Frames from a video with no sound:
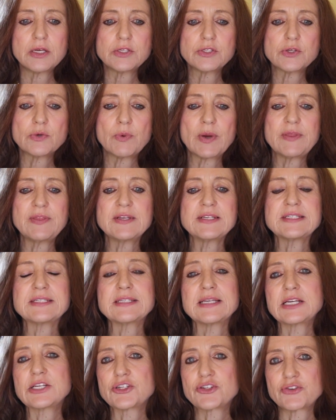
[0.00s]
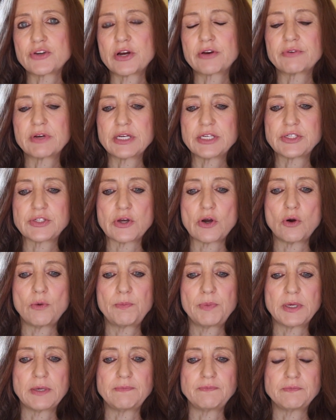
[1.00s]
So when the sixth chakra is
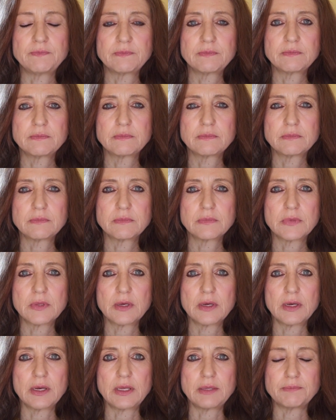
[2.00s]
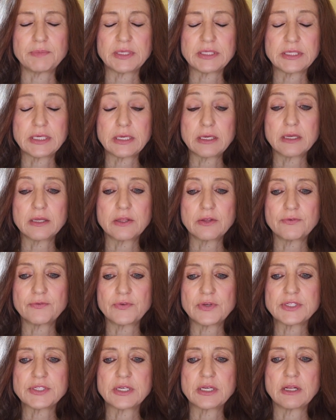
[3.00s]
open, and particularly the
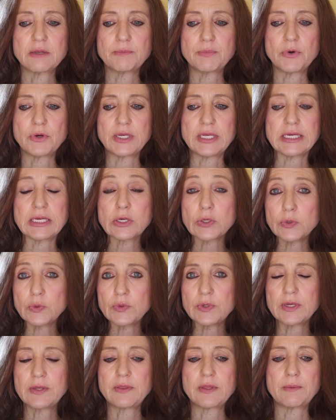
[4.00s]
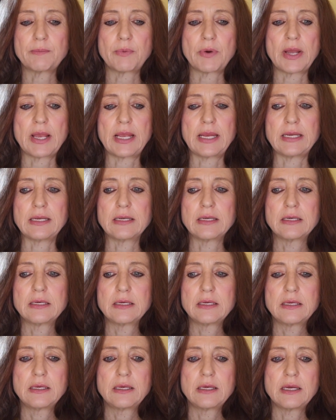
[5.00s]
physical body, including the brain,
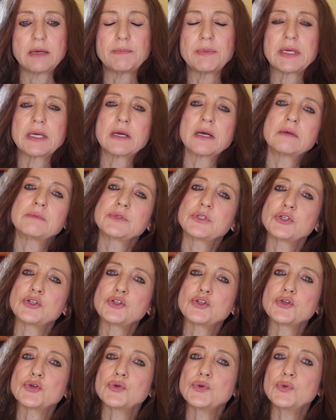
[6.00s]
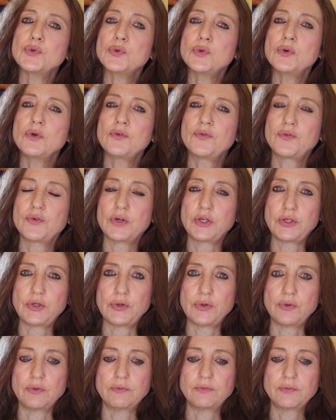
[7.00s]
it becomes a tool for
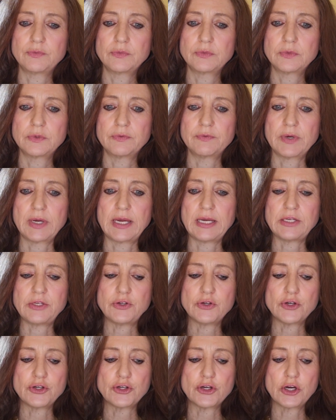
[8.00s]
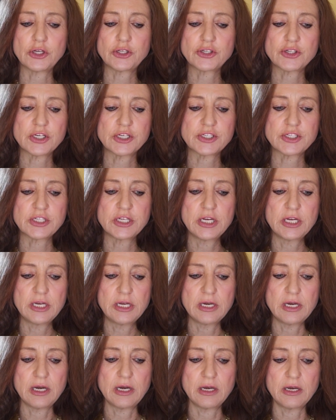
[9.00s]
you, right? You're not just
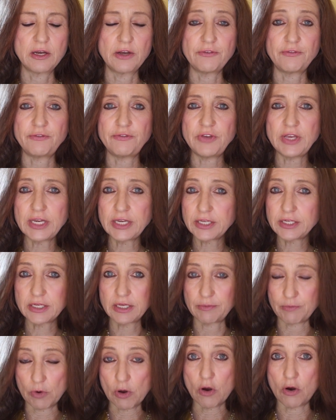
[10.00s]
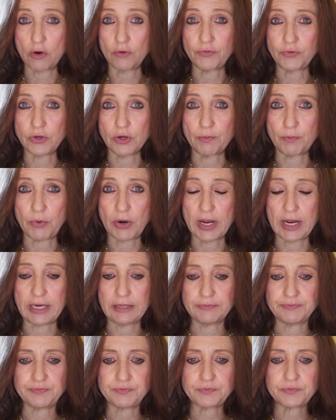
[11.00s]
a victim of your
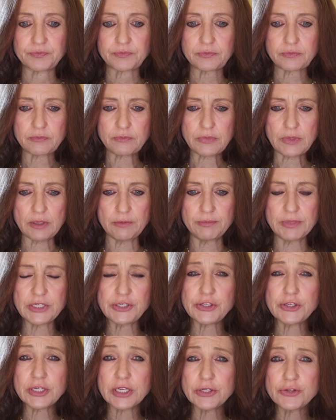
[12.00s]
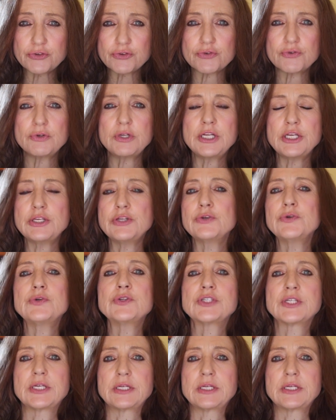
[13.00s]
brain, but you can truly use